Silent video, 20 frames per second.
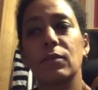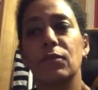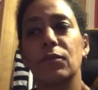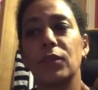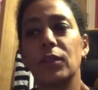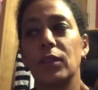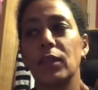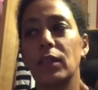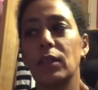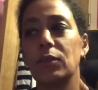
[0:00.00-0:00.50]

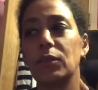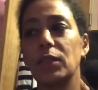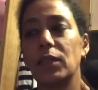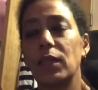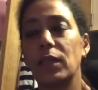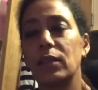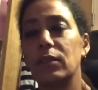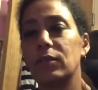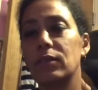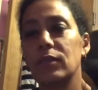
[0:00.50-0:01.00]
Funny how you
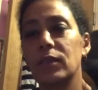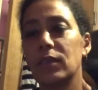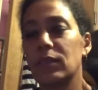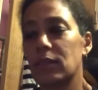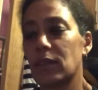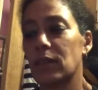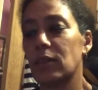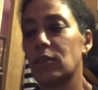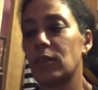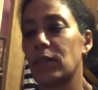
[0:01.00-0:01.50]
get into things
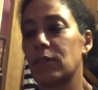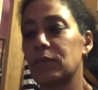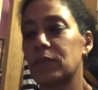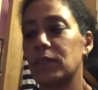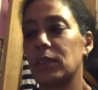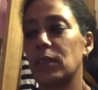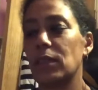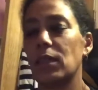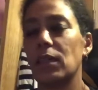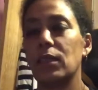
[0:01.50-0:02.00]
like
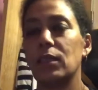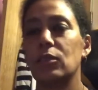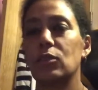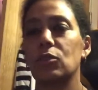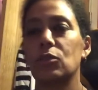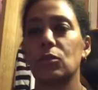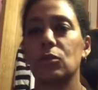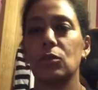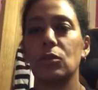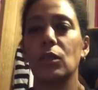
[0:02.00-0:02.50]
crafting, you get
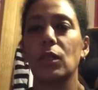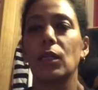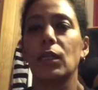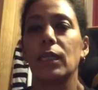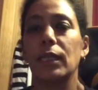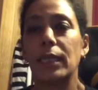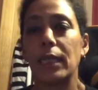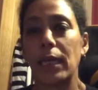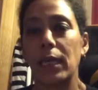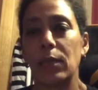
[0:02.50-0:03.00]
into
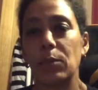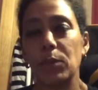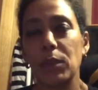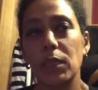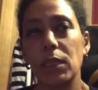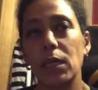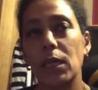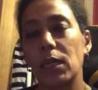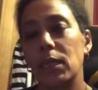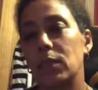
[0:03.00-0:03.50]
gaming,
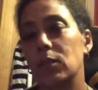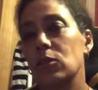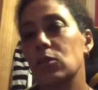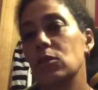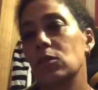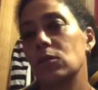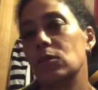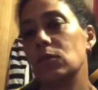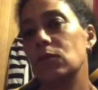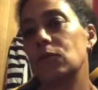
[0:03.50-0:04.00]
you get
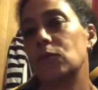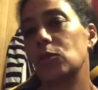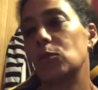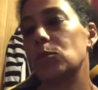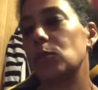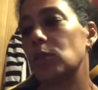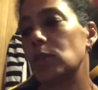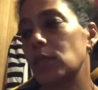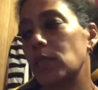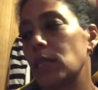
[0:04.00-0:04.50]
into
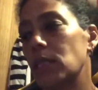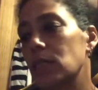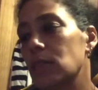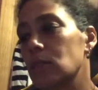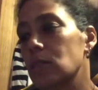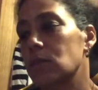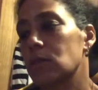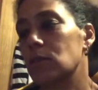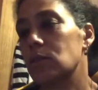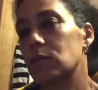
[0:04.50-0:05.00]
football, you get
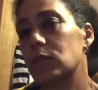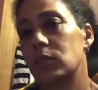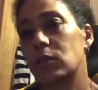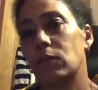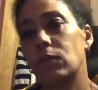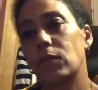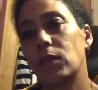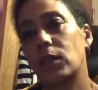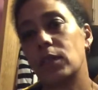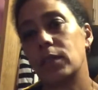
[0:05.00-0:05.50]
into
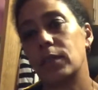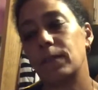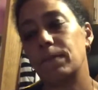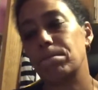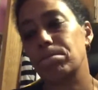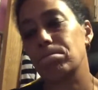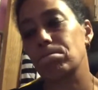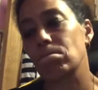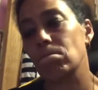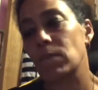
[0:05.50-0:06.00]
stuff like that.
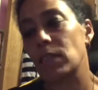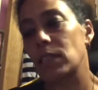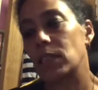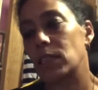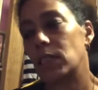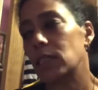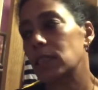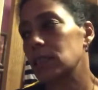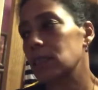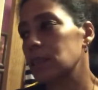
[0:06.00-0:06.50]

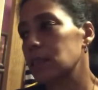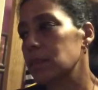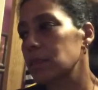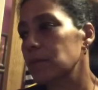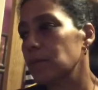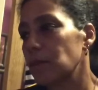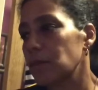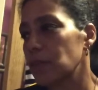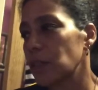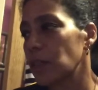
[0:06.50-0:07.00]
And
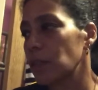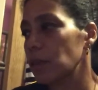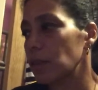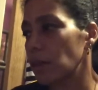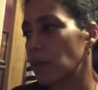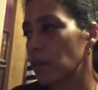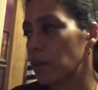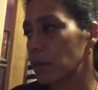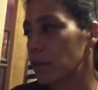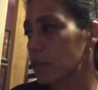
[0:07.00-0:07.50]

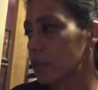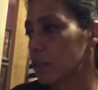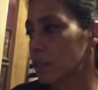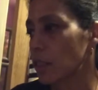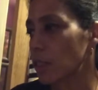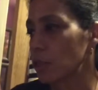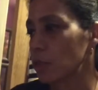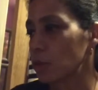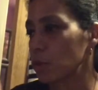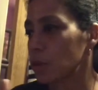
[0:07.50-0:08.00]
I'm going to
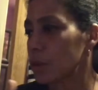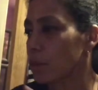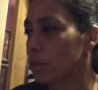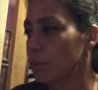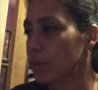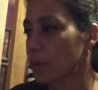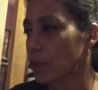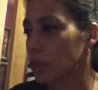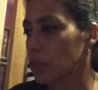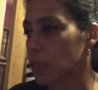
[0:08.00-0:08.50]
start do some
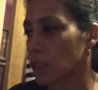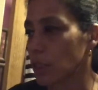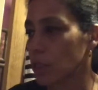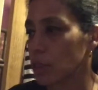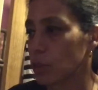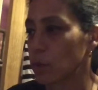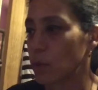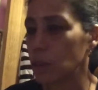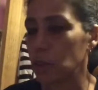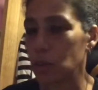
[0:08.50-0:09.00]

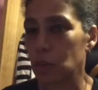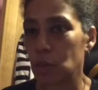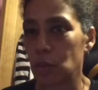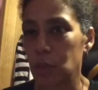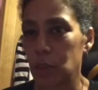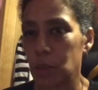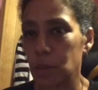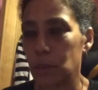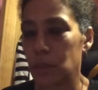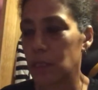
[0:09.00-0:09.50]
projects once
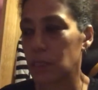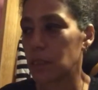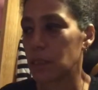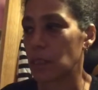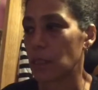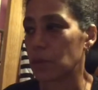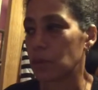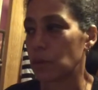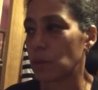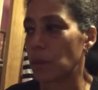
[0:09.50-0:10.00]
Christmas is
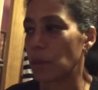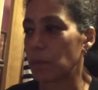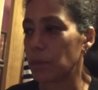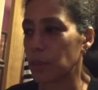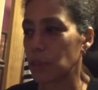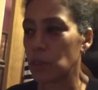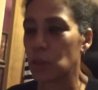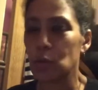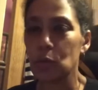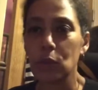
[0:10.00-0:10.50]
out the way. I'm going
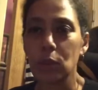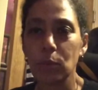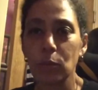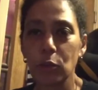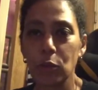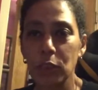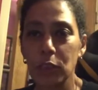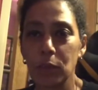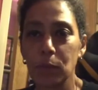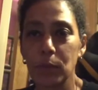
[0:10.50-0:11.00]
to do some
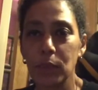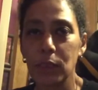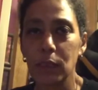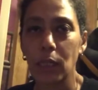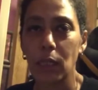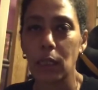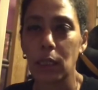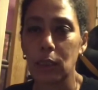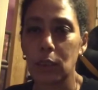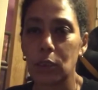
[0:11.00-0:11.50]
Christmas
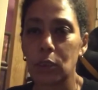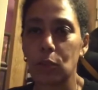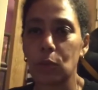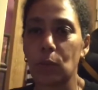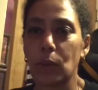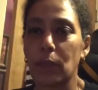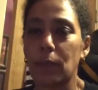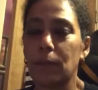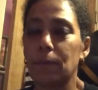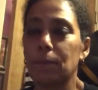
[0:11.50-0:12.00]
cards as well.